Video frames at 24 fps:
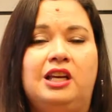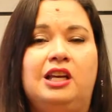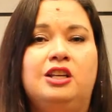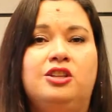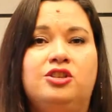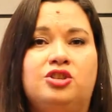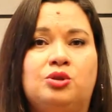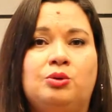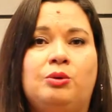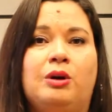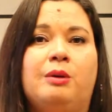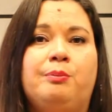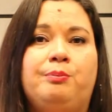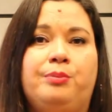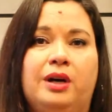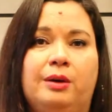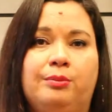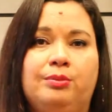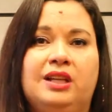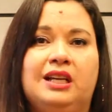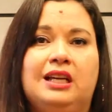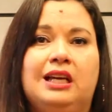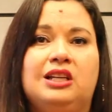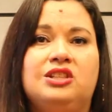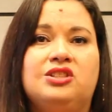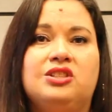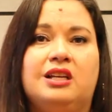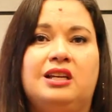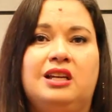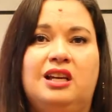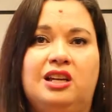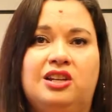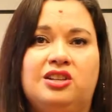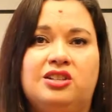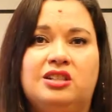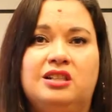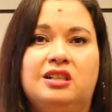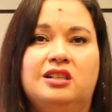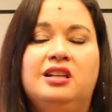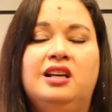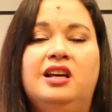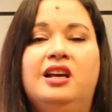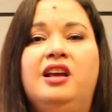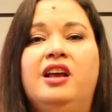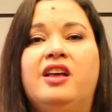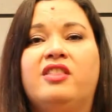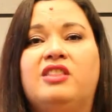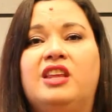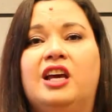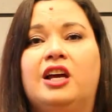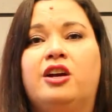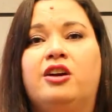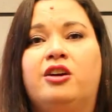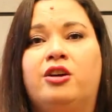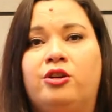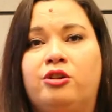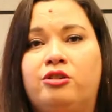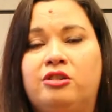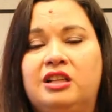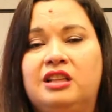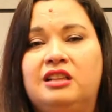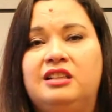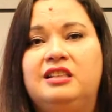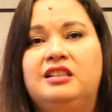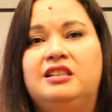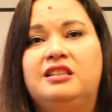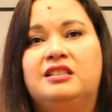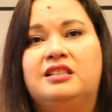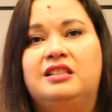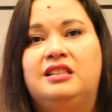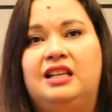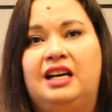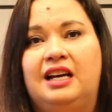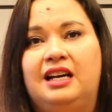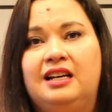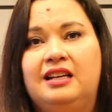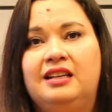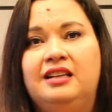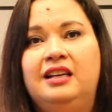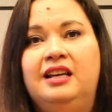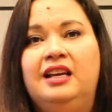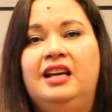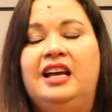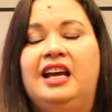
into our public education that currently is not.